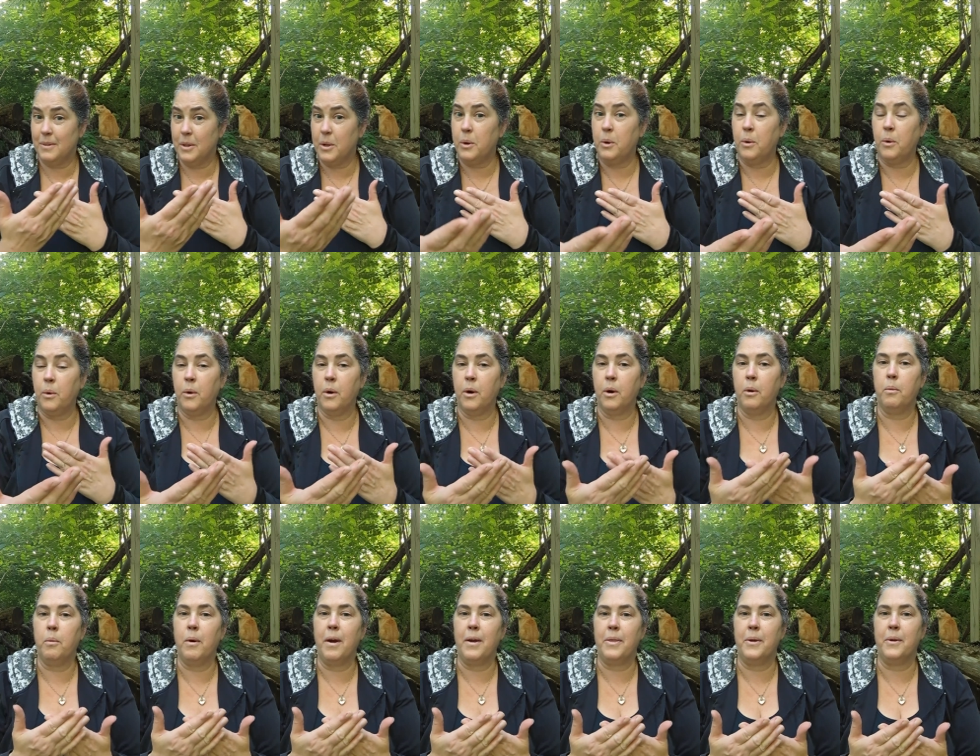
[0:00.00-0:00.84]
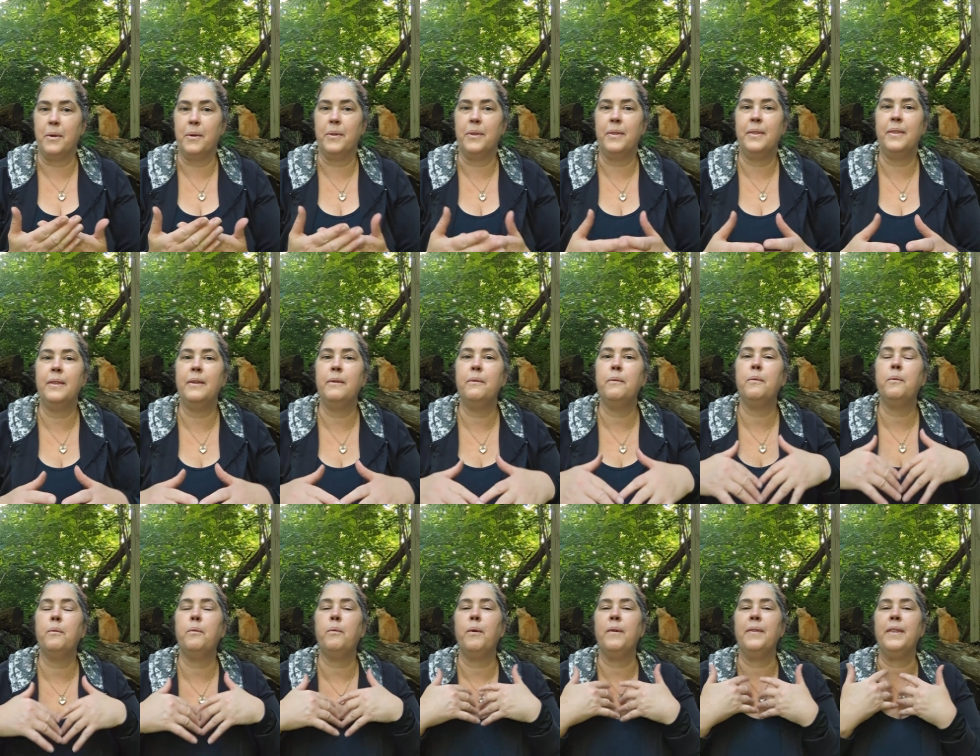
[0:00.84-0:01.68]
or
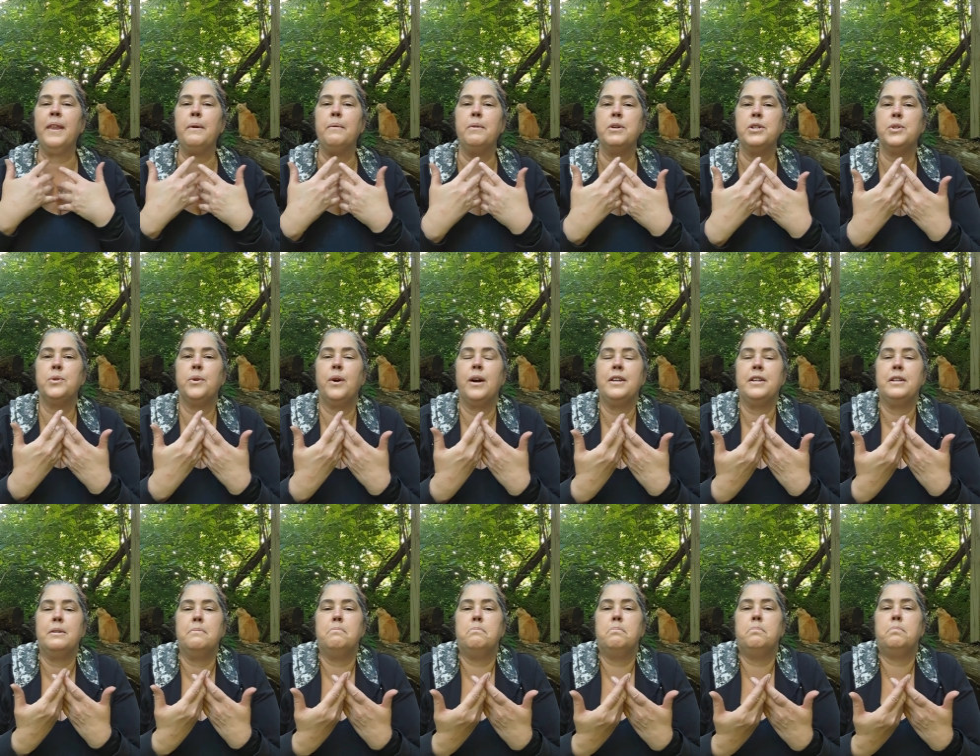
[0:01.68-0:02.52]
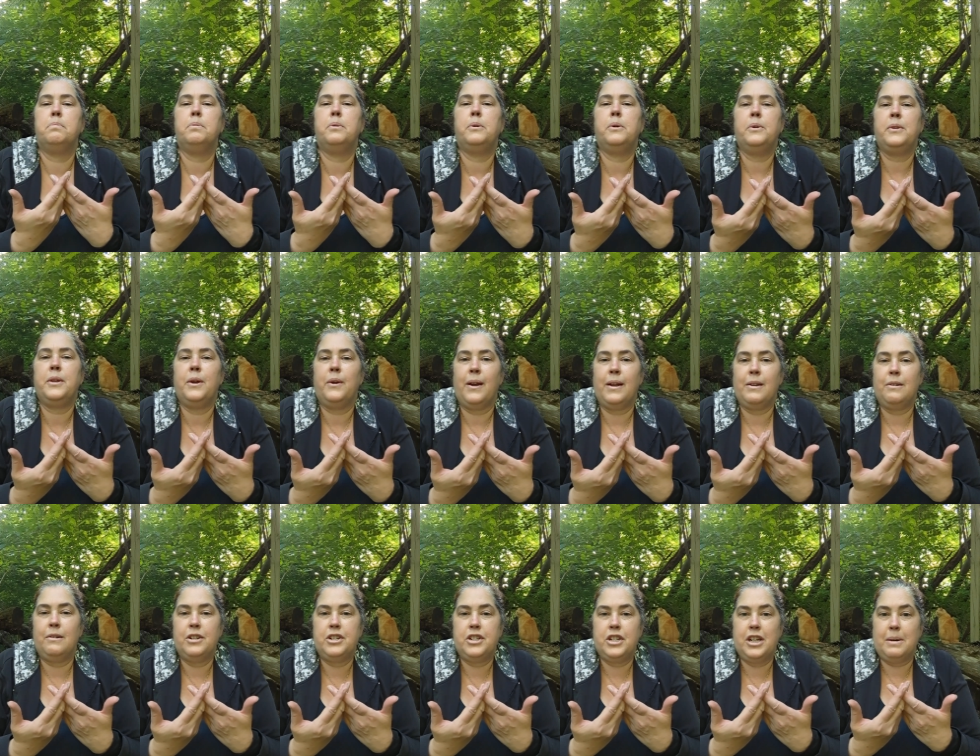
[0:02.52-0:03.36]
when they were trying to pull their
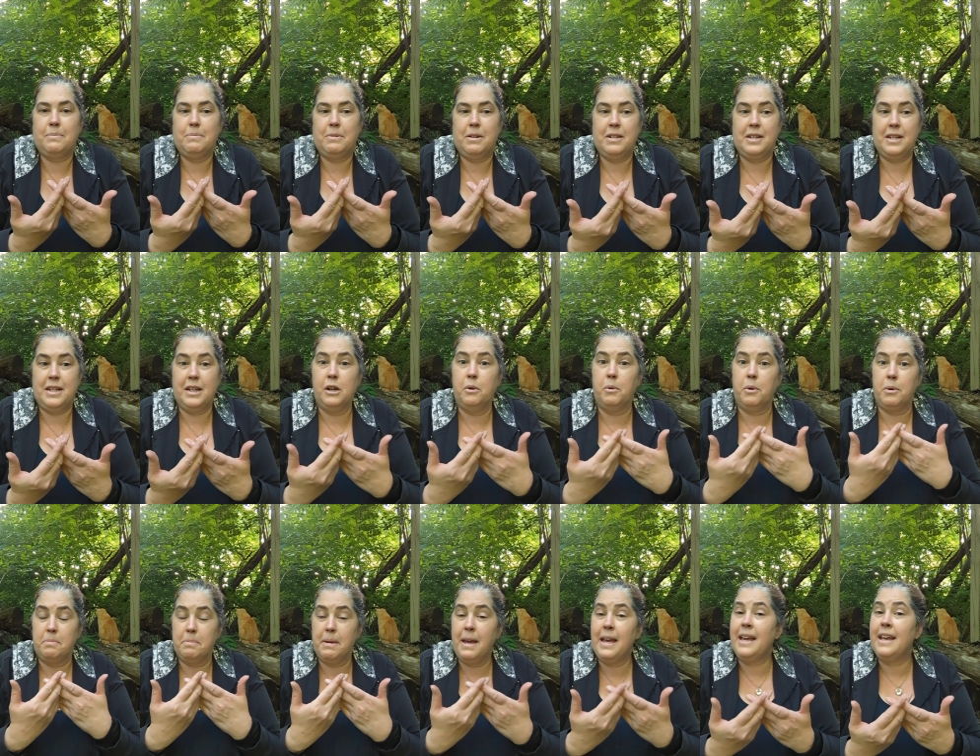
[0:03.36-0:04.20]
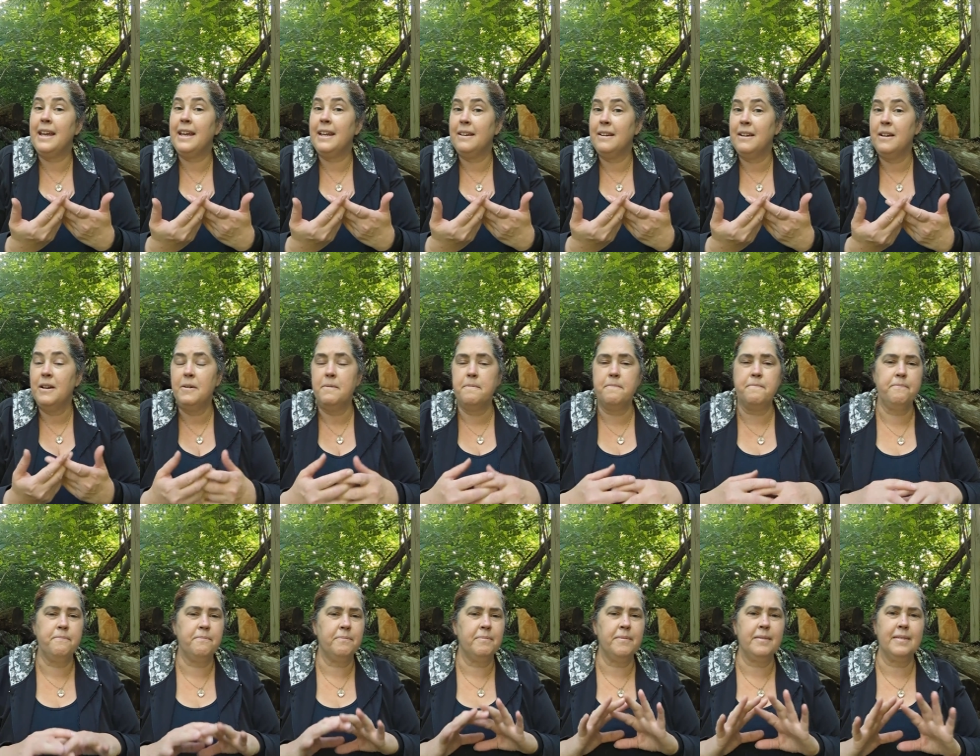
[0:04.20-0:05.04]
energy up to deal with pain,
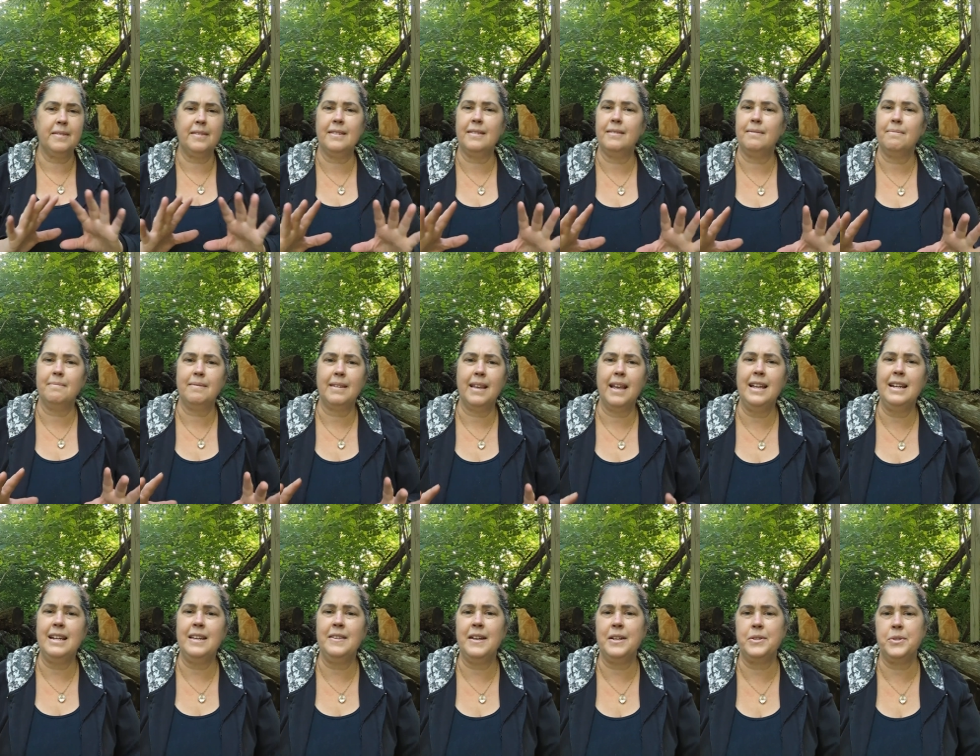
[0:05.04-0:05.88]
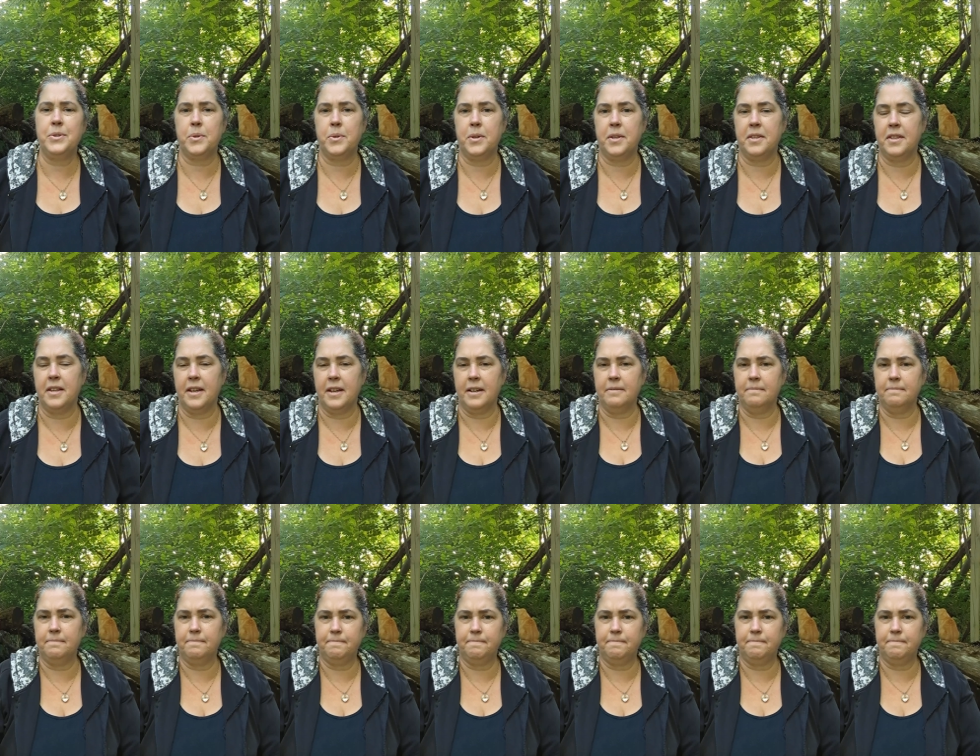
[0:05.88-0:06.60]
any of that sort of thing.